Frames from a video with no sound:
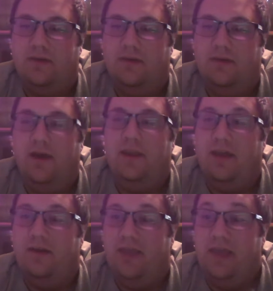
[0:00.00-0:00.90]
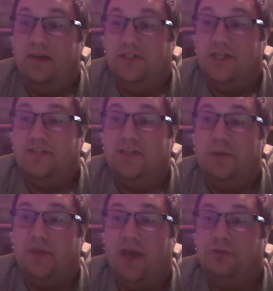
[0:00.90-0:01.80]
Oh yeah, Genset
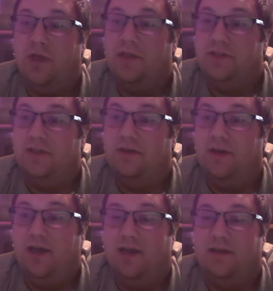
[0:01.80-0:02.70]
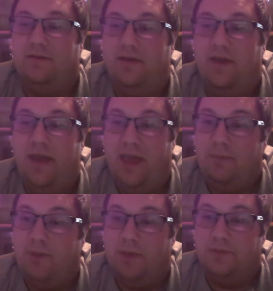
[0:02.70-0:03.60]
with a hydraulic
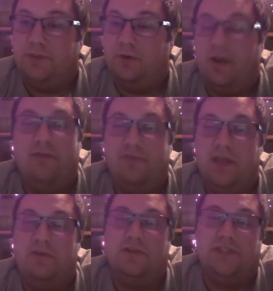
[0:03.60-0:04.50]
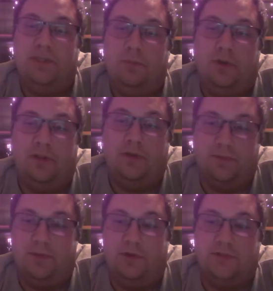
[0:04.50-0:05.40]
hand pump starter. I have never seen one of those
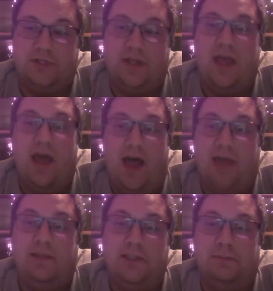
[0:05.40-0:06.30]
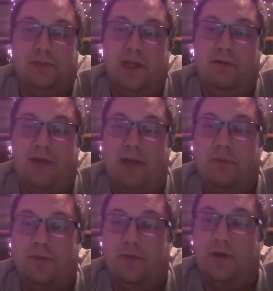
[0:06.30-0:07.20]
in person. I'd like to play around
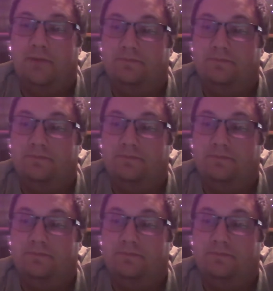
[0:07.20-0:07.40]
with one.